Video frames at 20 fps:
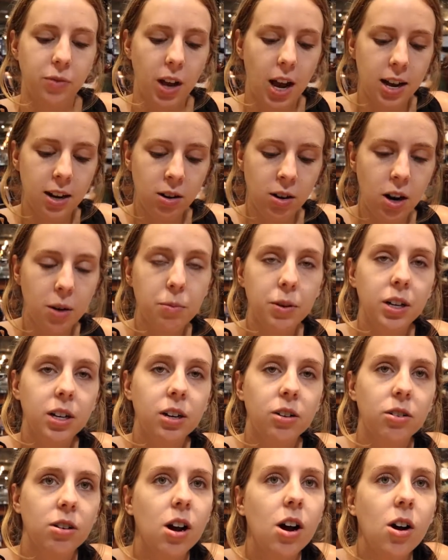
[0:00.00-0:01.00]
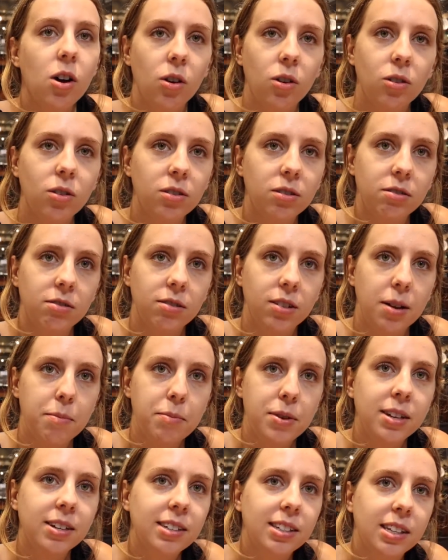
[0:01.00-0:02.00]
I really don't know. I'm
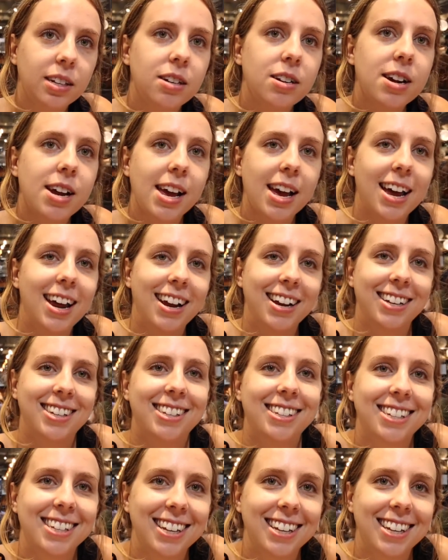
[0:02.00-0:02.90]
being serious.